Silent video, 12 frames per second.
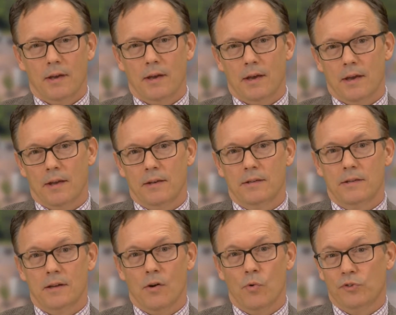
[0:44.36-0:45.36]

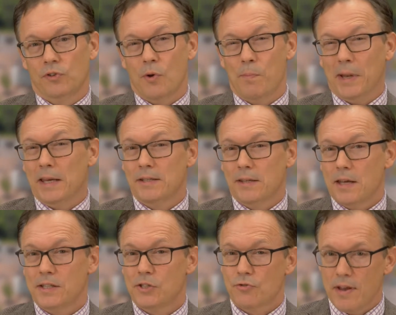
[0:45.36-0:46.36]
and also play to
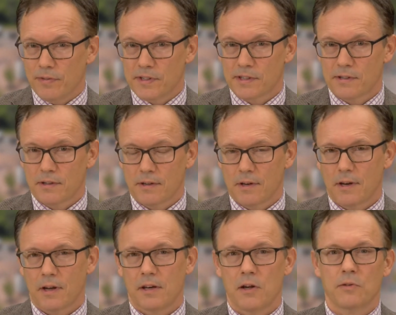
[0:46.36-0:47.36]
their strengths. And
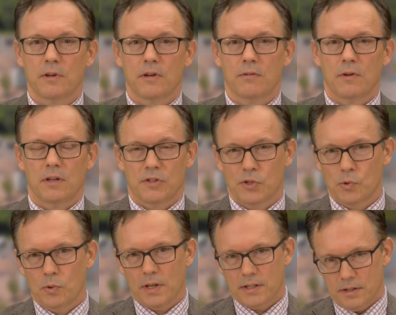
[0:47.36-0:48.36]
I know that at
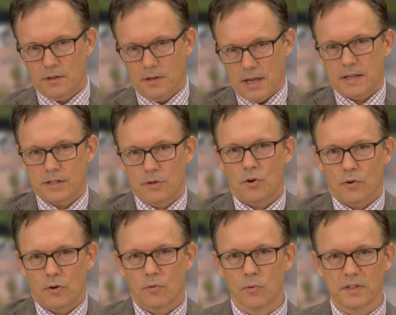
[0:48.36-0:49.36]
school that's
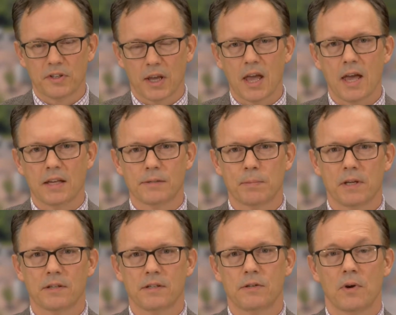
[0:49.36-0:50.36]
not always the case
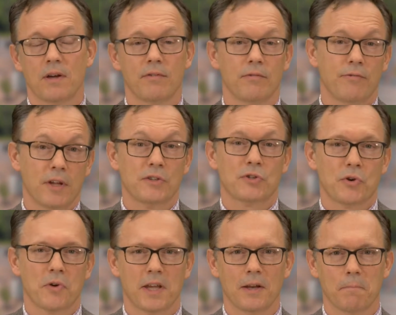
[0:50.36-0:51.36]
because you have a fixed
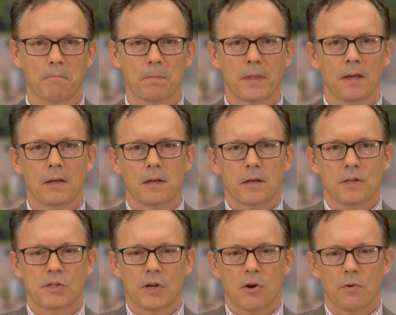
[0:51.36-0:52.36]
curriculum.
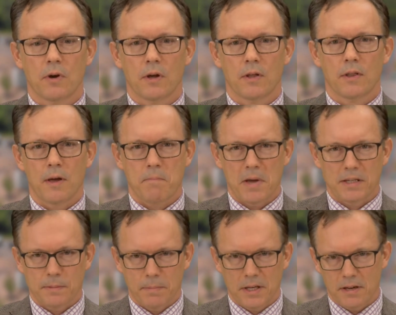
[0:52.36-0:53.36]
So that
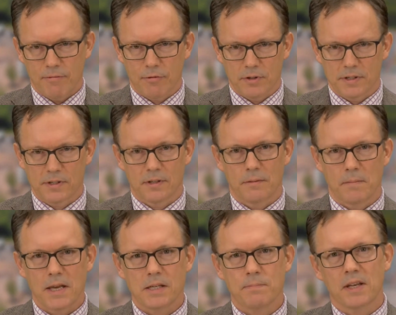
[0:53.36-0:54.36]
makes a big difference. It
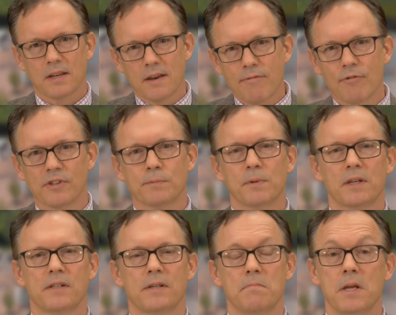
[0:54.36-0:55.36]
makes a big difference
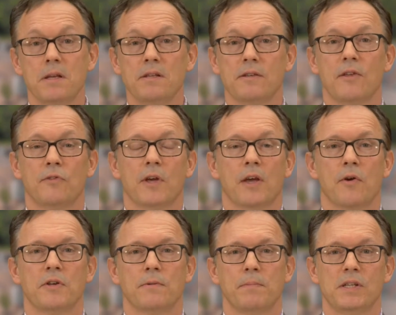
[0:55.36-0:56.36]
because it means that they're
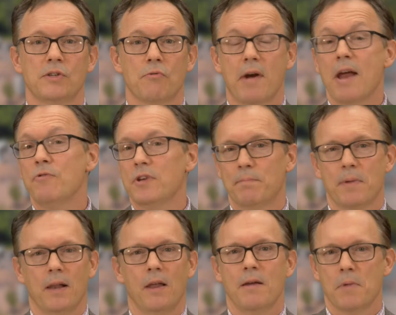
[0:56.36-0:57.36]
going to be surrounded
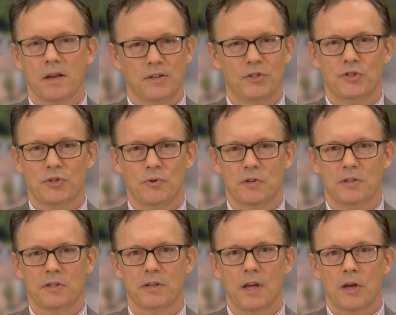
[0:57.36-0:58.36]
by like-minded
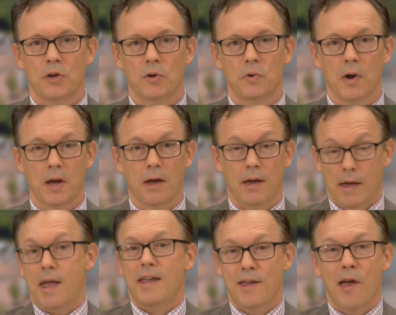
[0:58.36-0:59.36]
students who
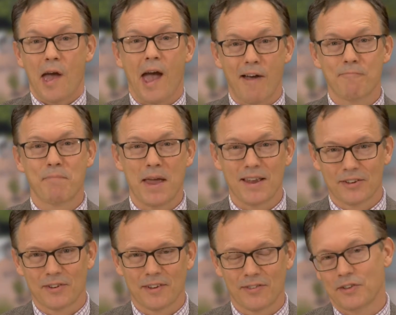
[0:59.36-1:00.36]
A, have
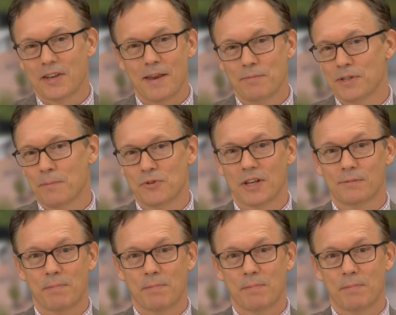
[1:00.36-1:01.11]
picked the same subjects